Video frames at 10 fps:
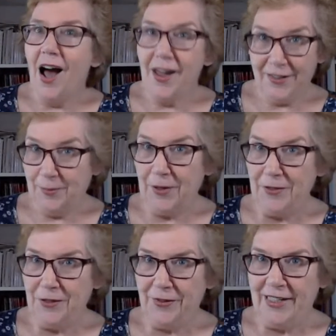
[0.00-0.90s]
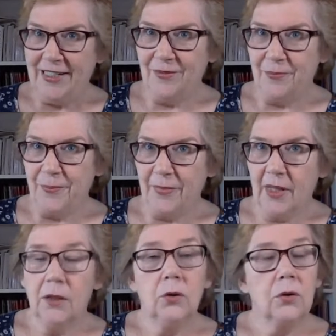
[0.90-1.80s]
I just won't do it
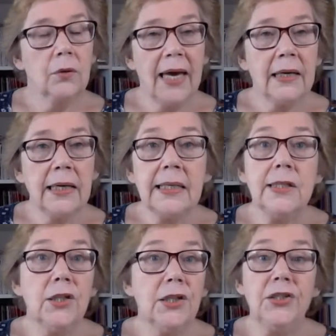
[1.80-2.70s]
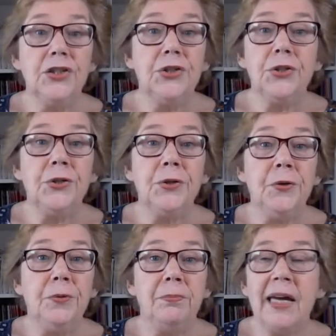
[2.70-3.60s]
look, our kids learnt
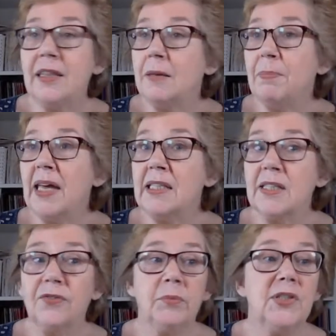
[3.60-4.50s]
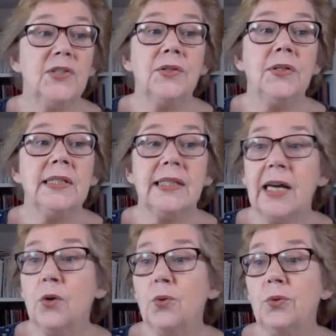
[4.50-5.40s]
to make their beds from as soon as
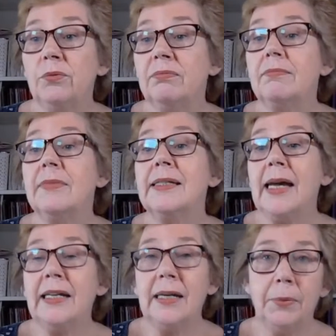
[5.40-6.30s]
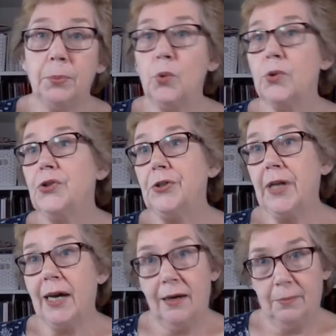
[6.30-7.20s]
they could stand up and pull the
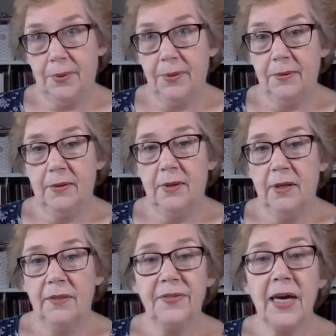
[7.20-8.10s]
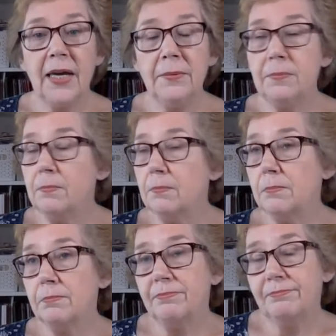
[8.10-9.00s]
doona up. They
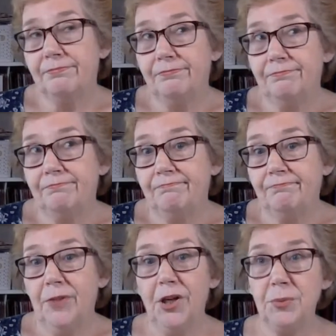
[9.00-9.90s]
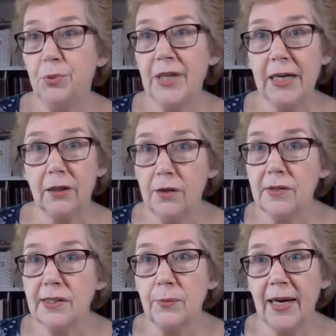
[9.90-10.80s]
learnt to put their
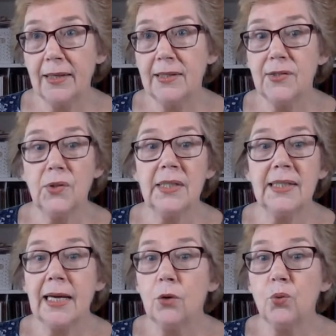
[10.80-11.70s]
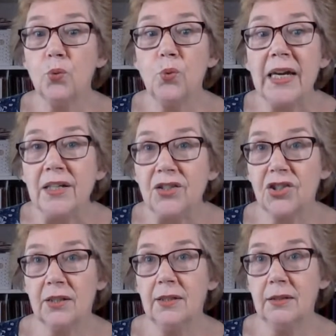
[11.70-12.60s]
clothes away as soon as they could
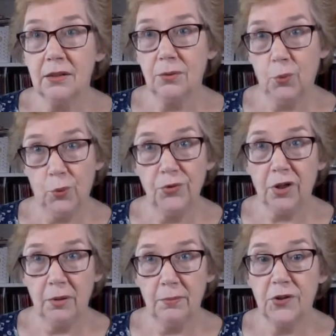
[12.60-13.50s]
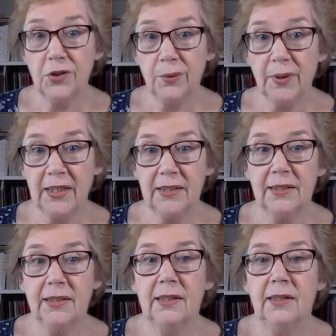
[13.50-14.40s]
reach into the wardrobe to do it.